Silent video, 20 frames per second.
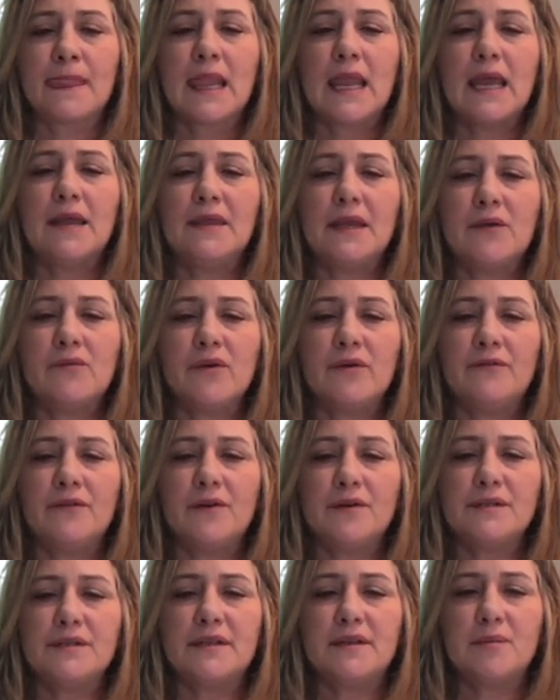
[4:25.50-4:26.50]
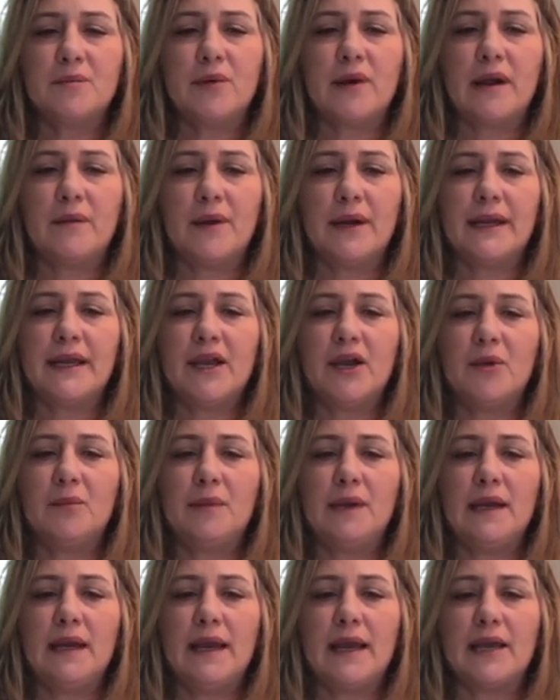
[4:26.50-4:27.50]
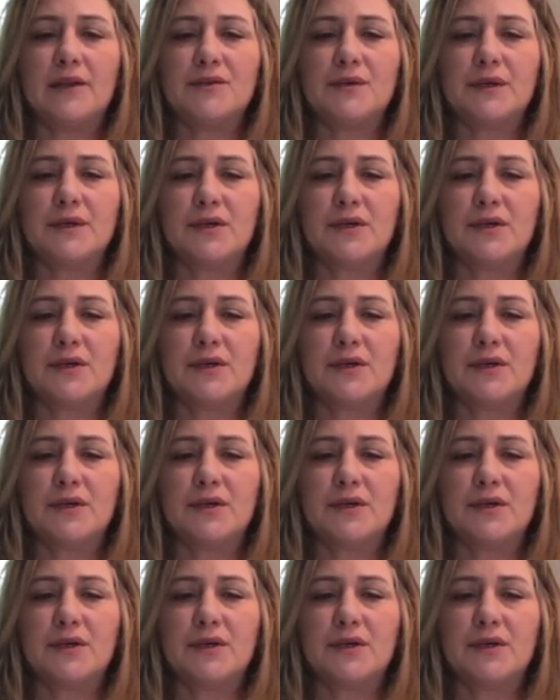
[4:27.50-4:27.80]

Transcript: and then refer to the primary care pediatric